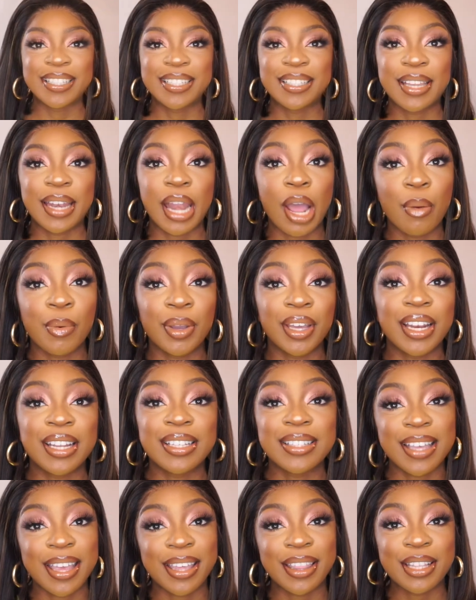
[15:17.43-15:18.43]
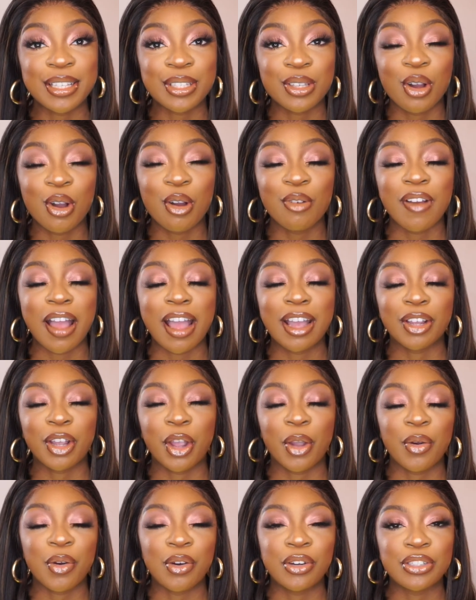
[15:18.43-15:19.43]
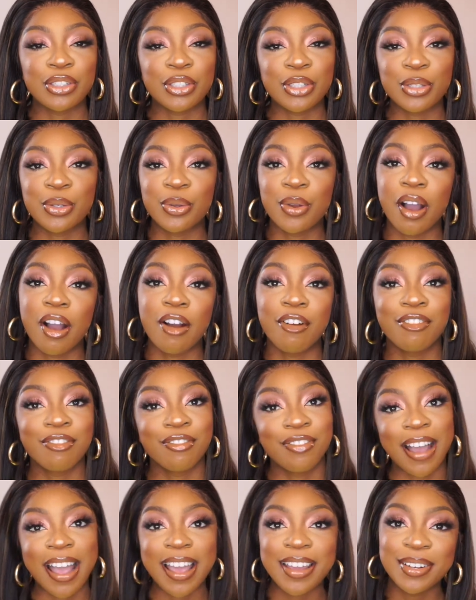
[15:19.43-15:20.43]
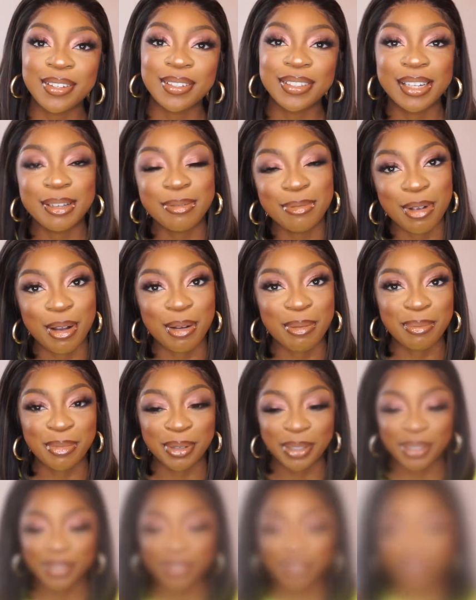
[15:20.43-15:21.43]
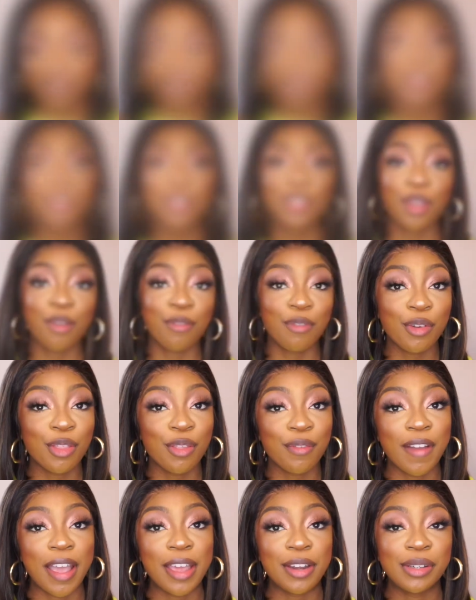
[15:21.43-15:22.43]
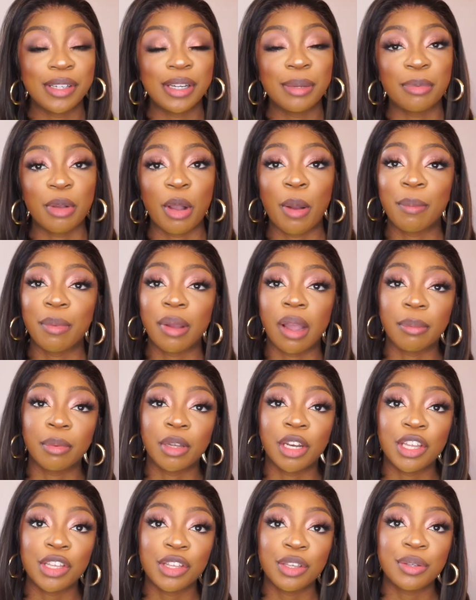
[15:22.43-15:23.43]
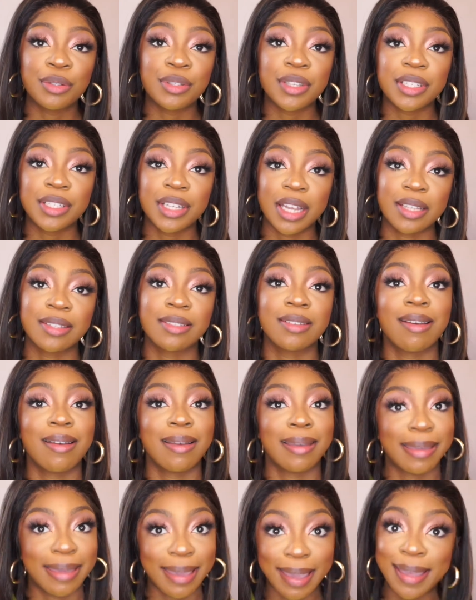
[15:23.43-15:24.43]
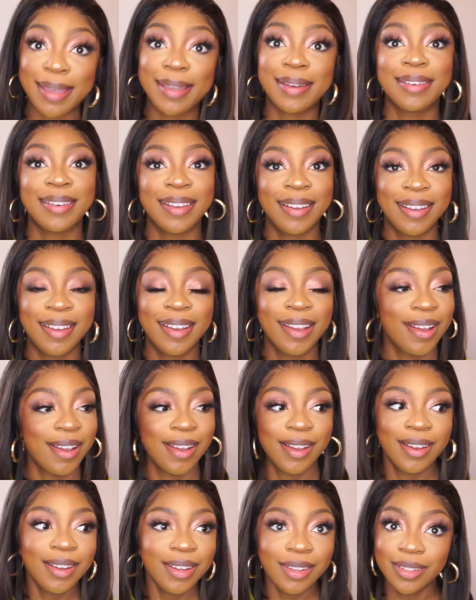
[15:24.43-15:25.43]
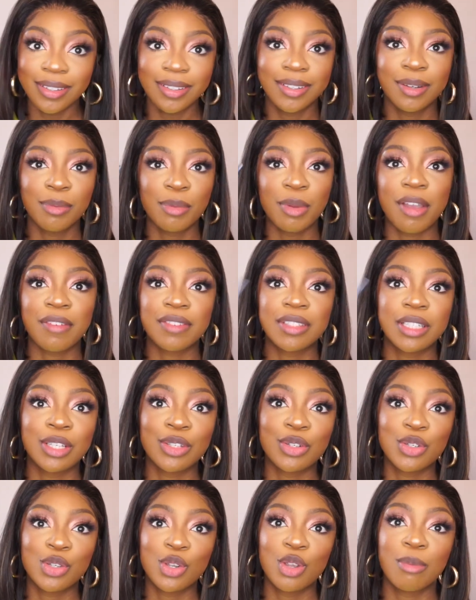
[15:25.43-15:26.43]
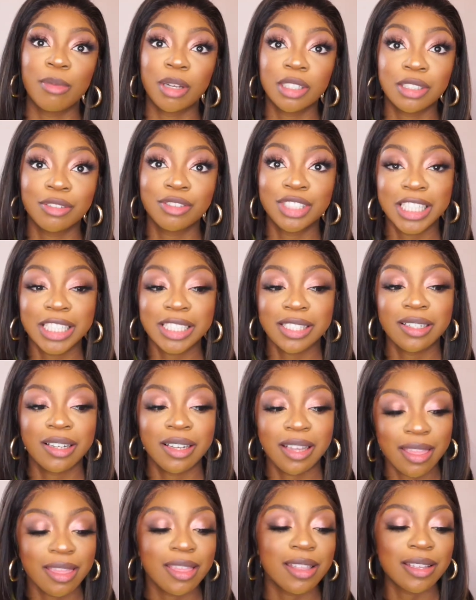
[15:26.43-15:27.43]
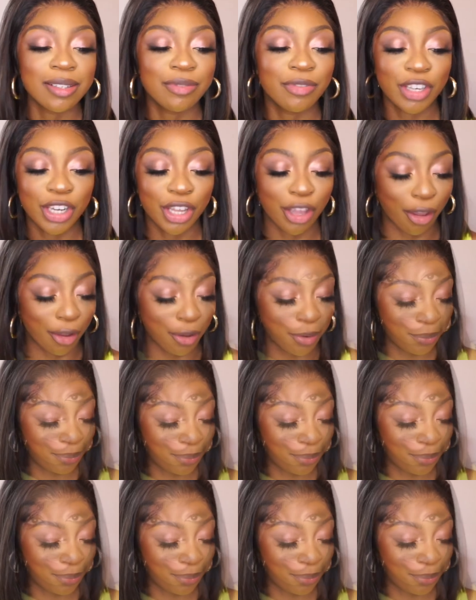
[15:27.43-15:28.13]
So now we're gonna take this off and go on to our final lip combo. So for the final lip combo, I'm gonna use chestnut again. We have seen too much of chestnut in this video.